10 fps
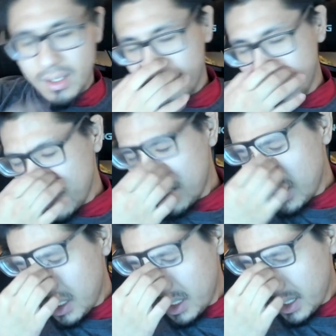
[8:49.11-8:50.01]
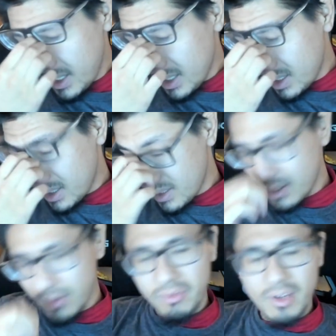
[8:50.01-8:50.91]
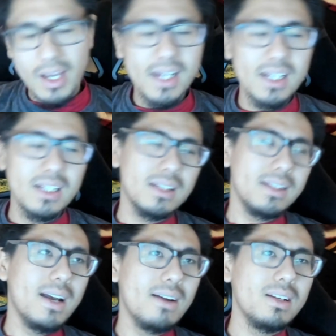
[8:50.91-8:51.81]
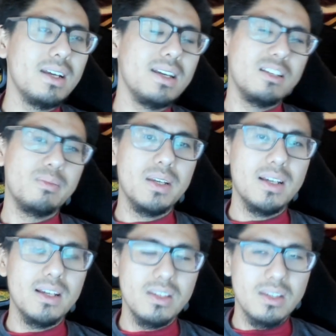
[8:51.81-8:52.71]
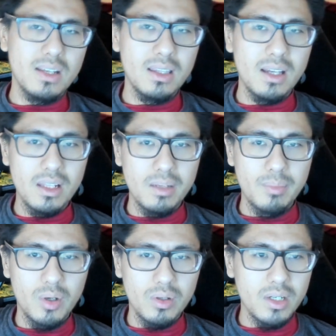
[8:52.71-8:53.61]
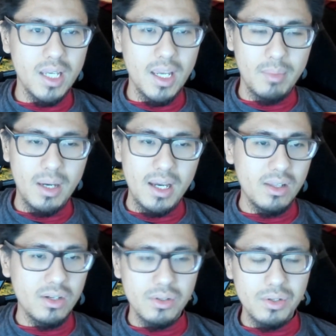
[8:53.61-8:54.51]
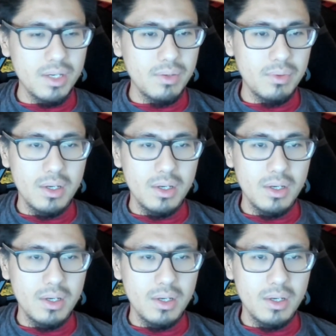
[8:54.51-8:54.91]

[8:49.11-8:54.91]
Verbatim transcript: which is fine nowadays because in the other poker game, I literally,